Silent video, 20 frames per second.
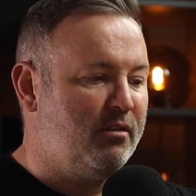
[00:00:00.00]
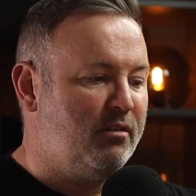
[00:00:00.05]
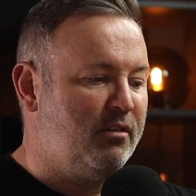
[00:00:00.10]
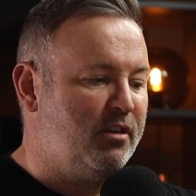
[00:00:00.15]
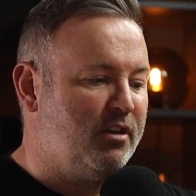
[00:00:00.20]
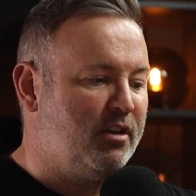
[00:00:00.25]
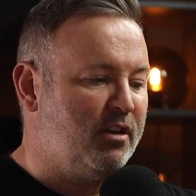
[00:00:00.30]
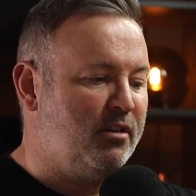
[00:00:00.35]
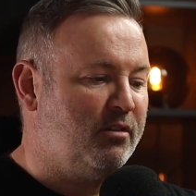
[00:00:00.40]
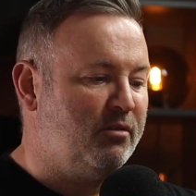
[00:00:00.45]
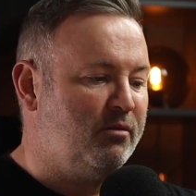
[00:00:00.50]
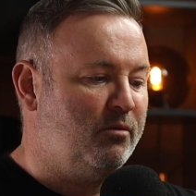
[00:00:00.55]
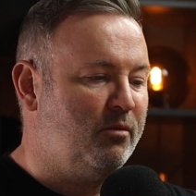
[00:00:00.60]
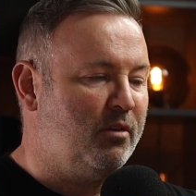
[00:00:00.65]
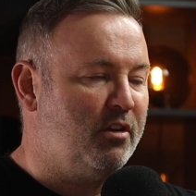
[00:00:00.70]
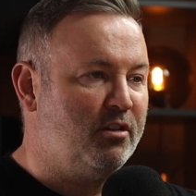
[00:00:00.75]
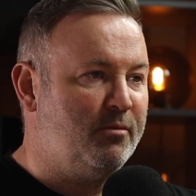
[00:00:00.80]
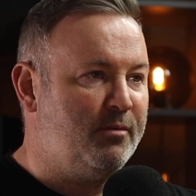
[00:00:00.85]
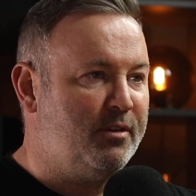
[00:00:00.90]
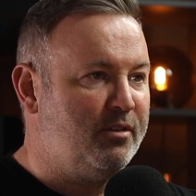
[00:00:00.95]
You know, we're
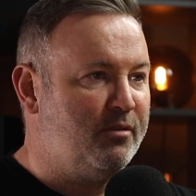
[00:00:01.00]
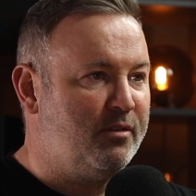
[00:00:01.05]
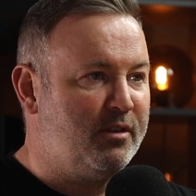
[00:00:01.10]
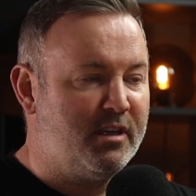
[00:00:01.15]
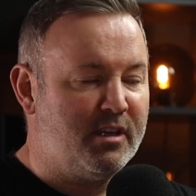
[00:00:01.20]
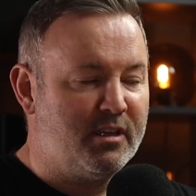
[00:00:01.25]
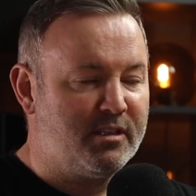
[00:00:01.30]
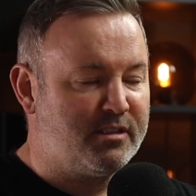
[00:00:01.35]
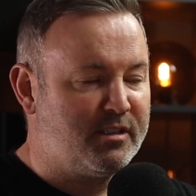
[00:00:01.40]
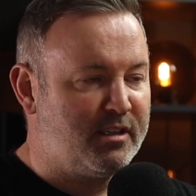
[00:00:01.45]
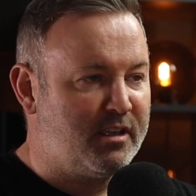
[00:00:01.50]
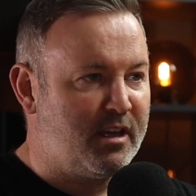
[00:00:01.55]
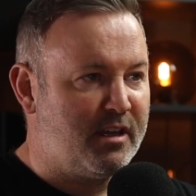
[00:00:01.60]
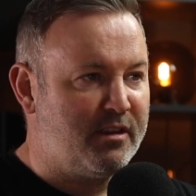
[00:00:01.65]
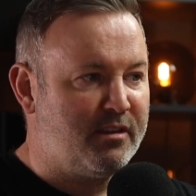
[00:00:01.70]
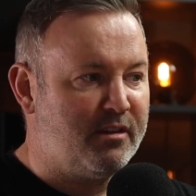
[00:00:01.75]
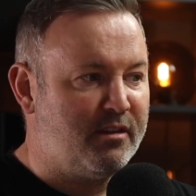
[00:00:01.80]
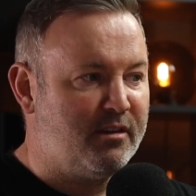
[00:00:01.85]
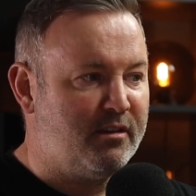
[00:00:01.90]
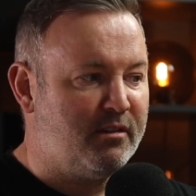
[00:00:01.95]
going to be doing gigs
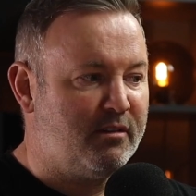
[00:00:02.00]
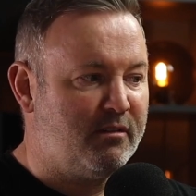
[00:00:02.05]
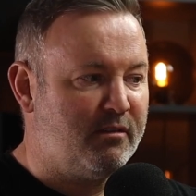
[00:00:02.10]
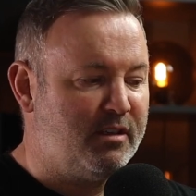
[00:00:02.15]
together.